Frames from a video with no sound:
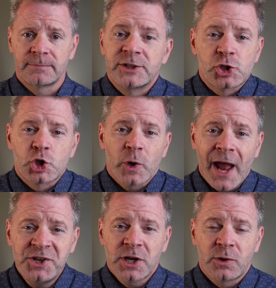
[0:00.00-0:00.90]
It's
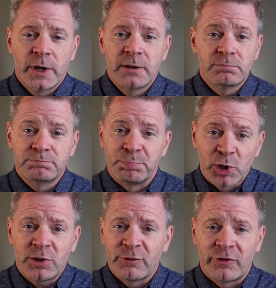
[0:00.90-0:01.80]
tragic when
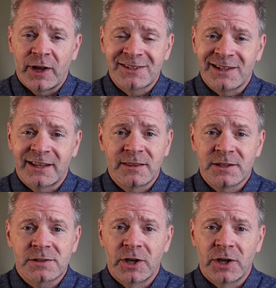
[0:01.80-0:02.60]
birth defects like this